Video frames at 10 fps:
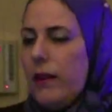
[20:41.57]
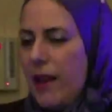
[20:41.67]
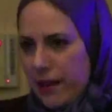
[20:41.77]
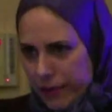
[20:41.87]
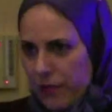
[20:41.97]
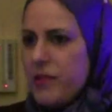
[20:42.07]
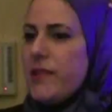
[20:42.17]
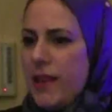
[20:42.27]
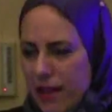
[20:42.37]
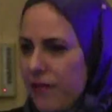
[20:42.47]
Length of
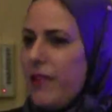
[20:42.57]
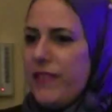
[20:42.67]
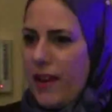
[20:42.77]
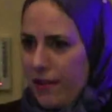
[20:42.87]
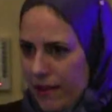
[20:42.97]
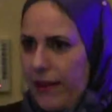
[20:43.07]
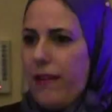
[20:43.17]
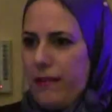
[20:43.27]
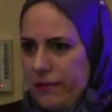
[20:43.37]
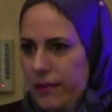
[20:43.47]
stay, everything,
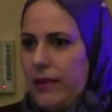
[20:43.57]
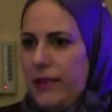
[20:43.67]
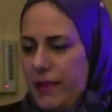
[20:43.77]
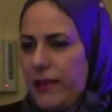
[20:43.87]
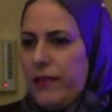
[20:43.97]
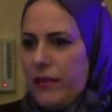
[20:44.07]
length